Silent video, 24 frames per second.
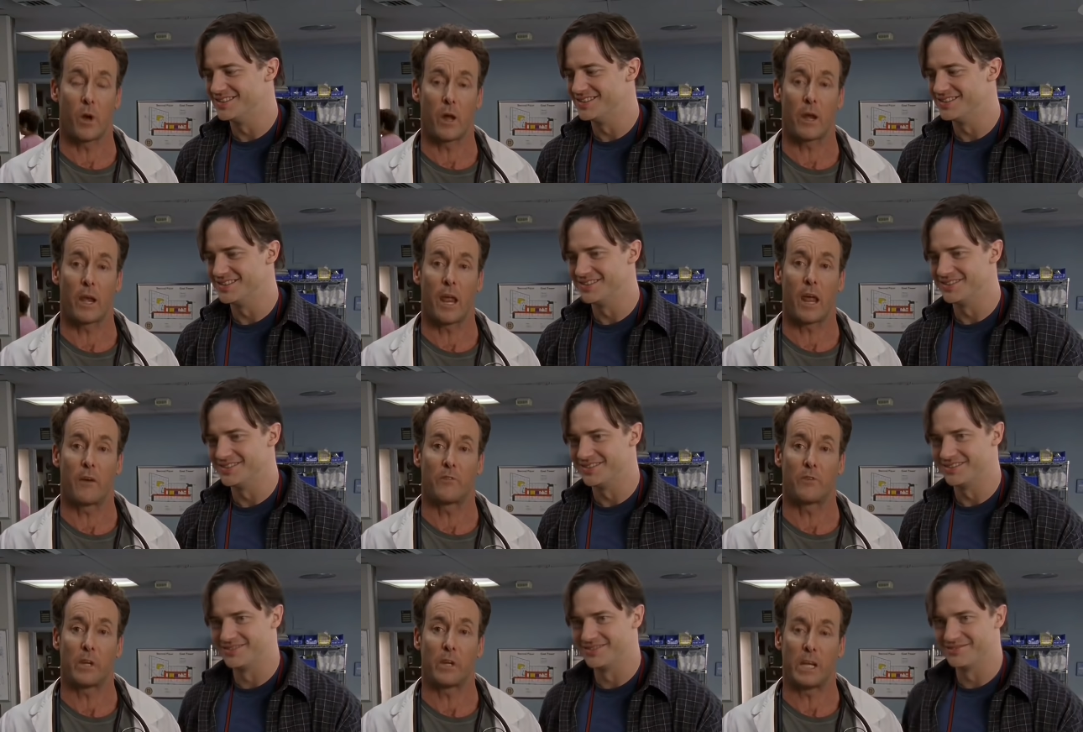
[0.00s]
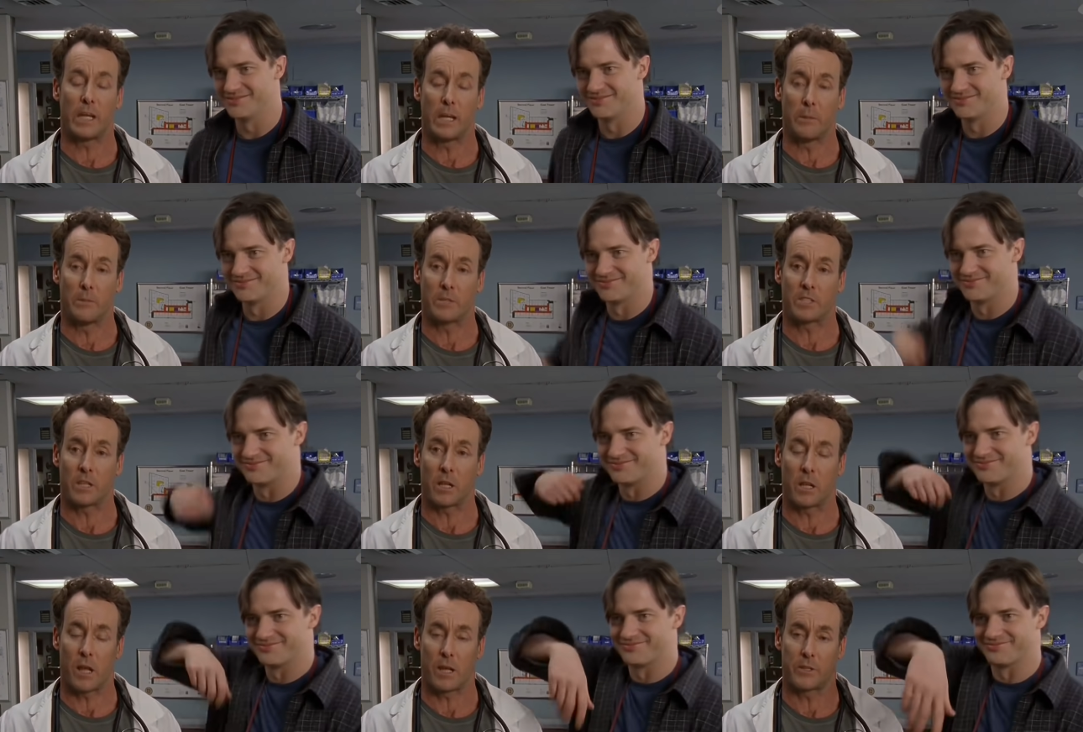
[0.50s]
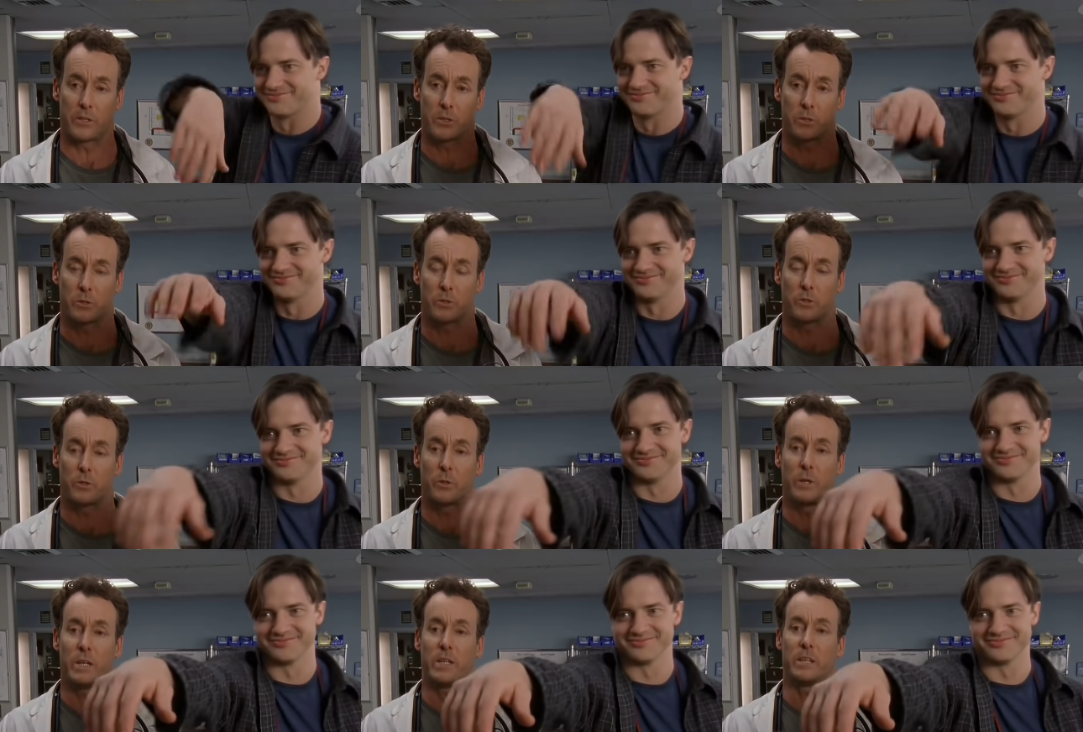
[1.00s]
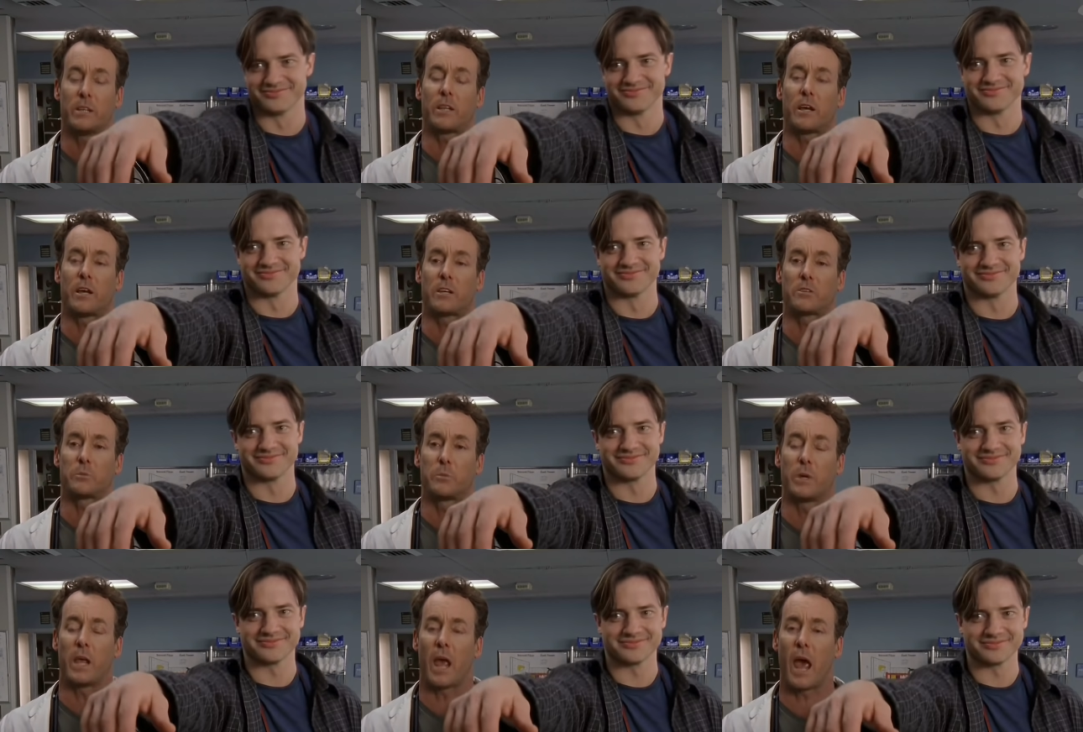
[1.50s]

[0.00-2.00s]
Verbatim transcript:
Speaker 1: Anyway, this scene is incredibly important